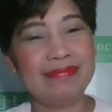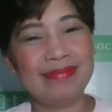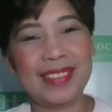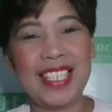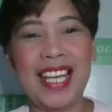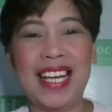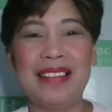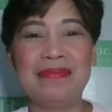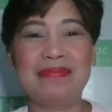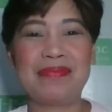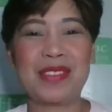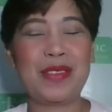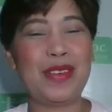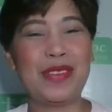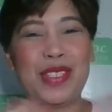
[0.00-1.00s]
Yeah,
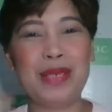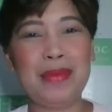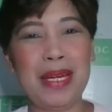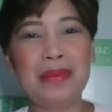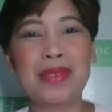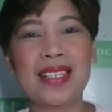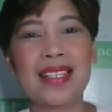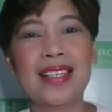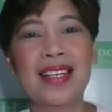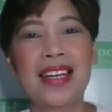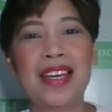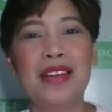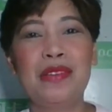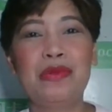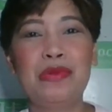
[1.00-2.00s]
you have to remember,
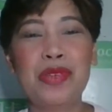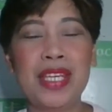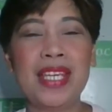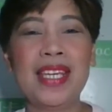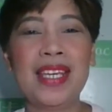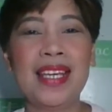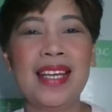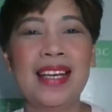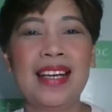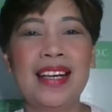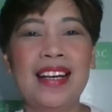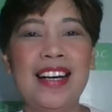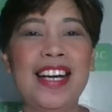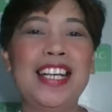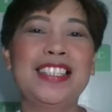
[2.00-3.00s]
we
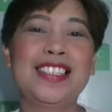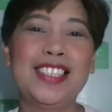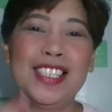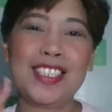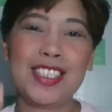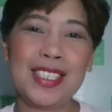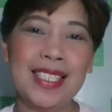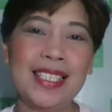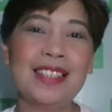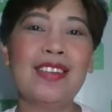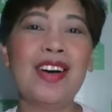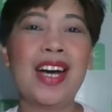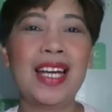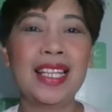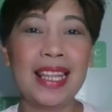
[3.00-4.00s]
are teaching
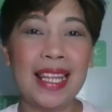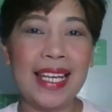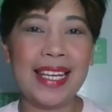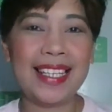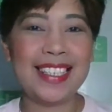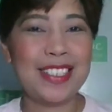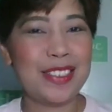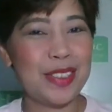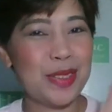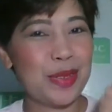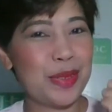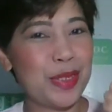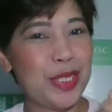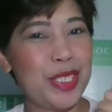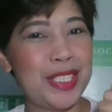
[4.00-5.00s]
online to
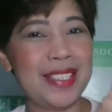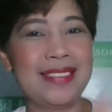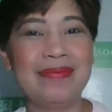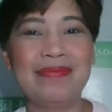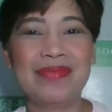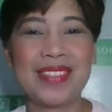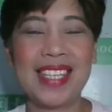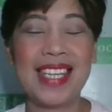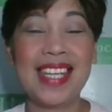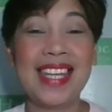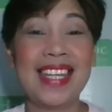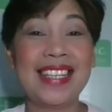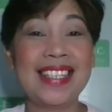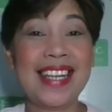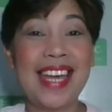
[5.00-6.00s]
earn,
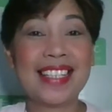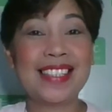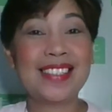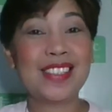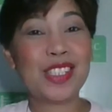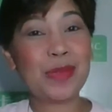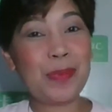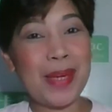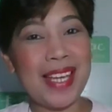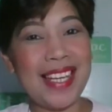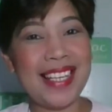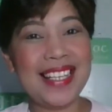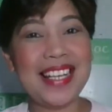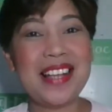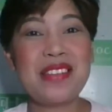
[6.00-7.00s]
not to
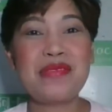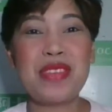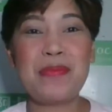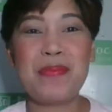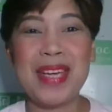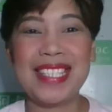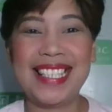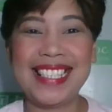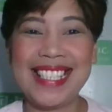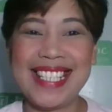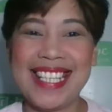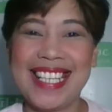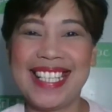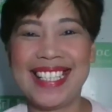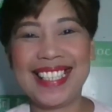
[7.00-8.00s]
pay the penalty.
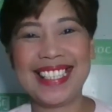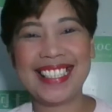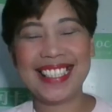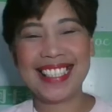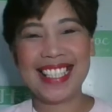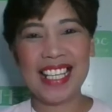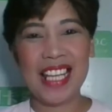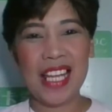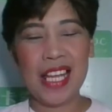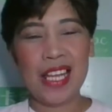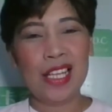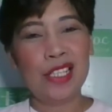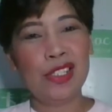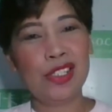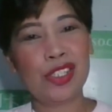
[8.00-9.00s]

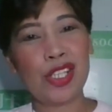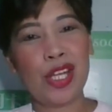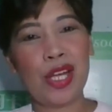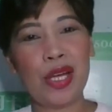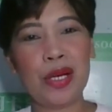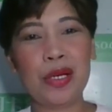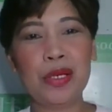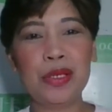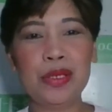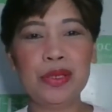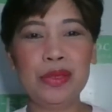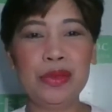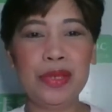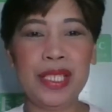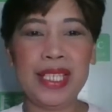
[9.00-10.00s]

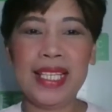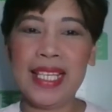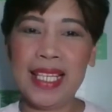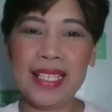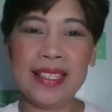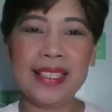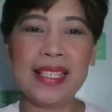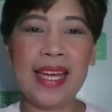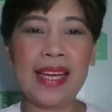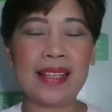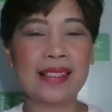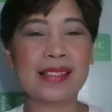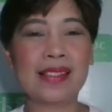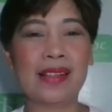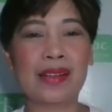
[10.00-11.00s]
So here in
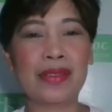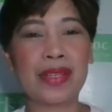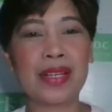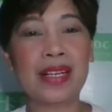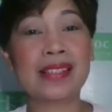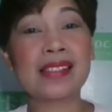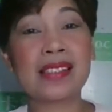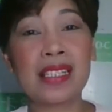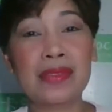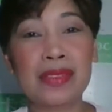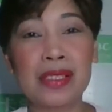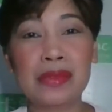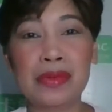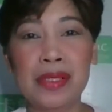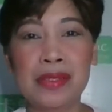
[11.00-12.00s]
Akadsoc, there are
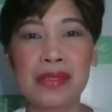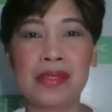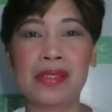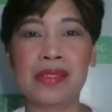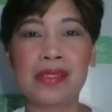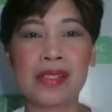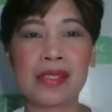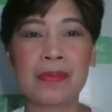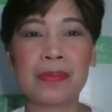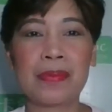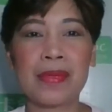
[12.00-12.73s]
several reasons